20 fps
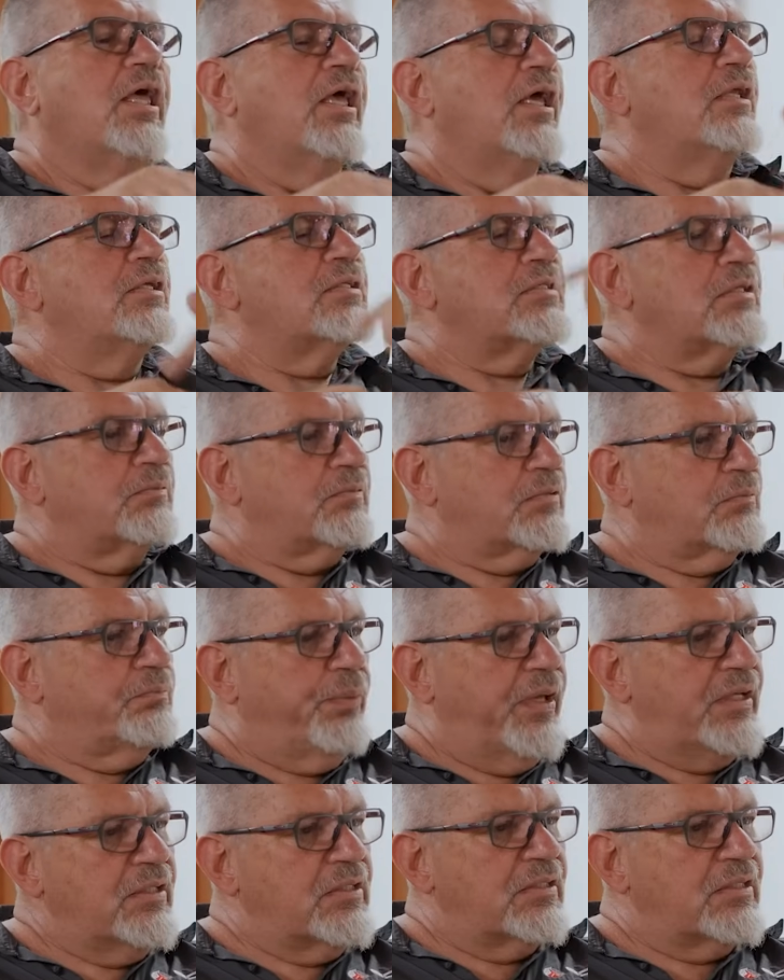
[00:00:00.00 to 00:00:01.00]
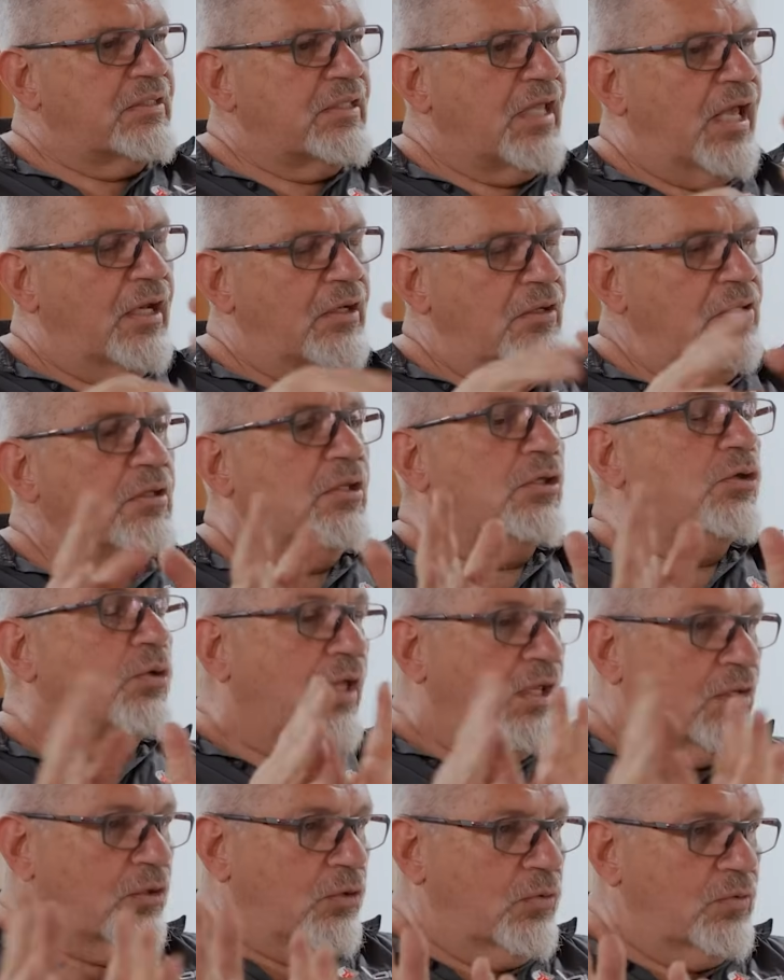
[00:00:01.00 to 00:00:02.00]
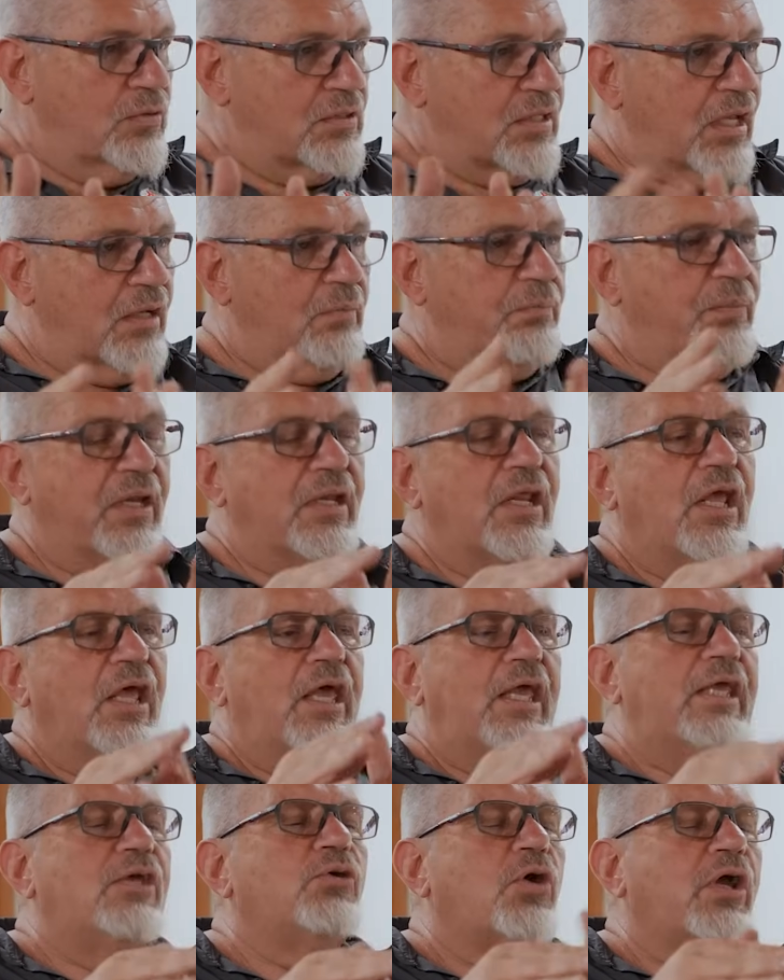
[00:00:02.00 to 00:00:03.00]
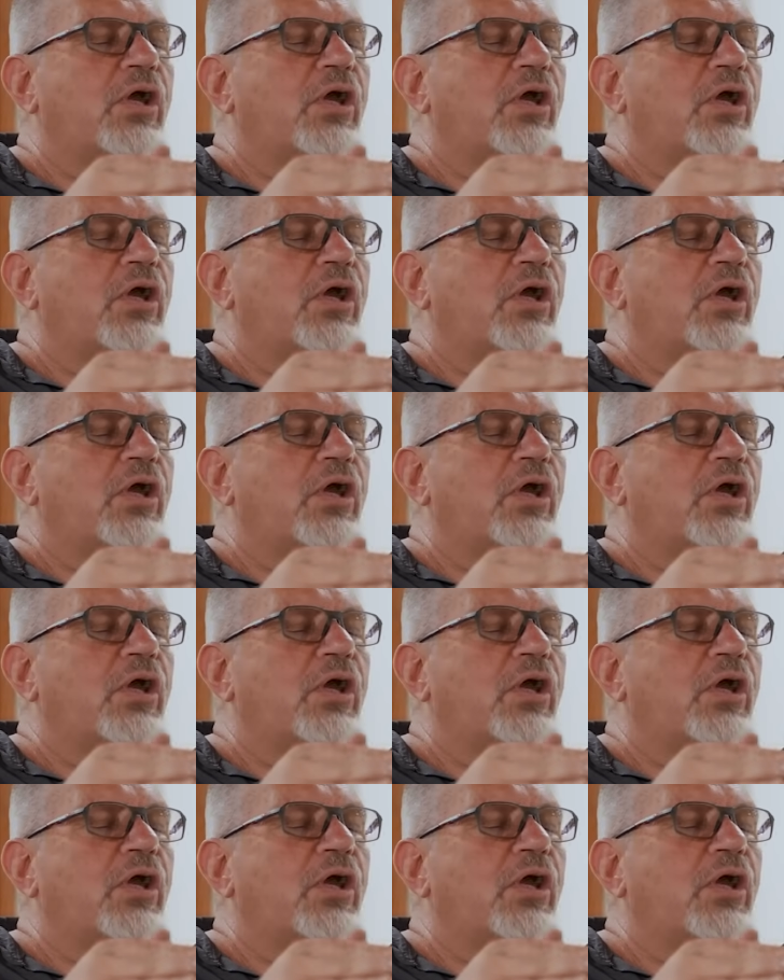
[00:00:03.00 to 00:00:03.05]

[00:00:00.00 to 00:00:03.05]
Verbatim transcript: It is a better standard. You can use that, but you